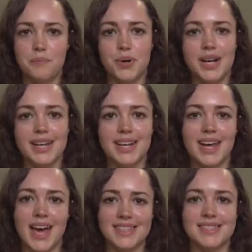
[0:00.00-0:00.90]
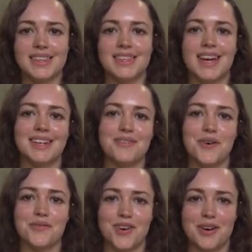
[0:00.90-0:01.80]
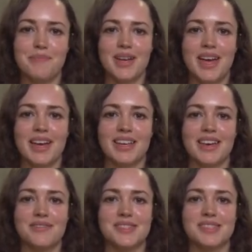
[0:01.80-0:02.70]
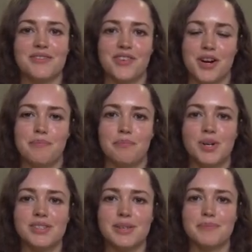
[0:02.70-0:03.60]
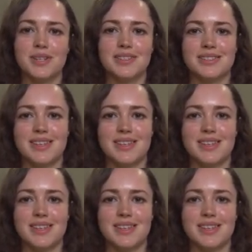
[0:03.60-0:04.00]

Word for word: Putting an S at the end of a verb gives the verb multiple